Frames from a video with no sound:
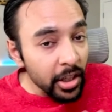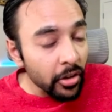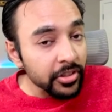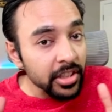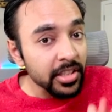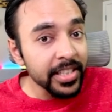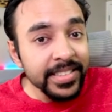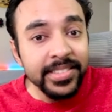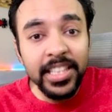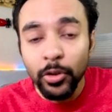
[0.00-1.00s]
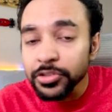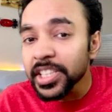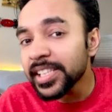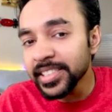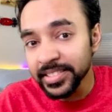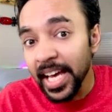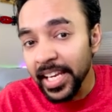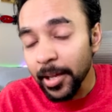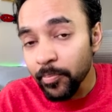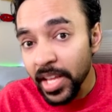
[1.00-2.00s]
of the 3 zeros in this
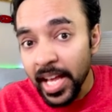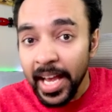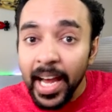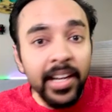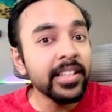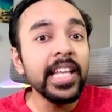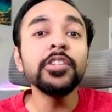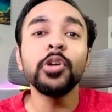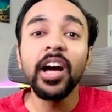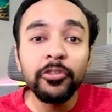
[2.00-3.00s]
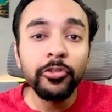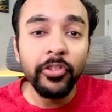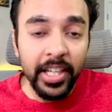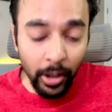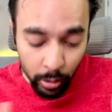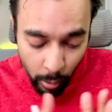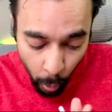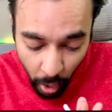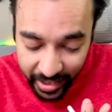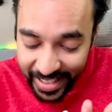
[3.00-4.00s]
array, and then you have to find out
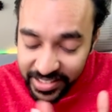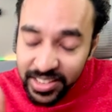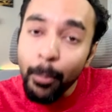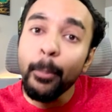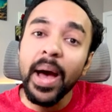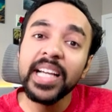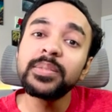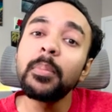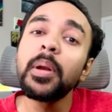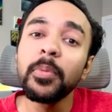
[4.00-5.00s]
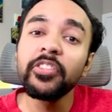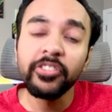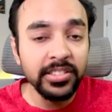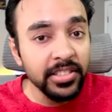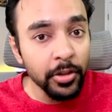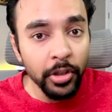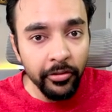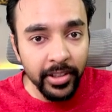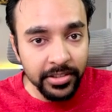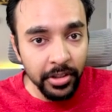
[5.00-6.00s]
what is the maximum number of
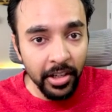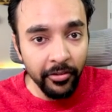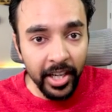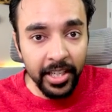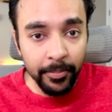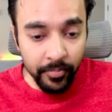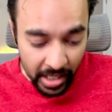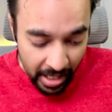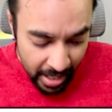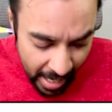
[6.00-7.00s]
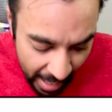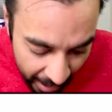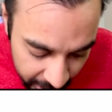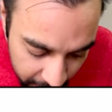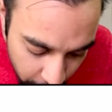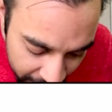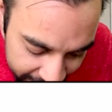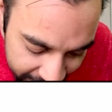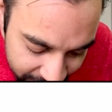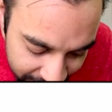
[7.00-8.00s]
consecutive ones you can find. And you can
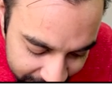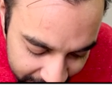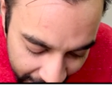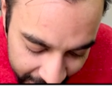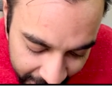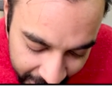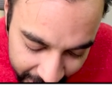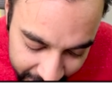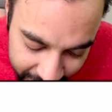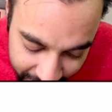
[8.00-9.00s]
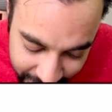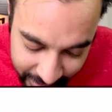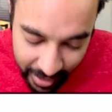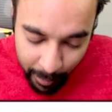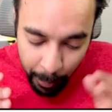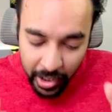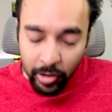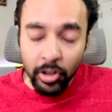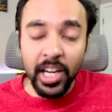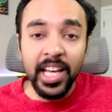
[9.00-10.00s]
easily see that this
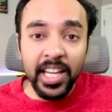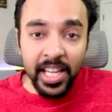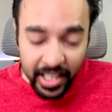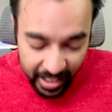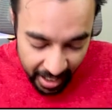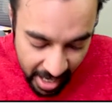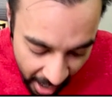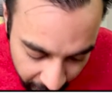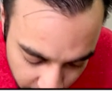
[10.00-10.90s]
particular array can have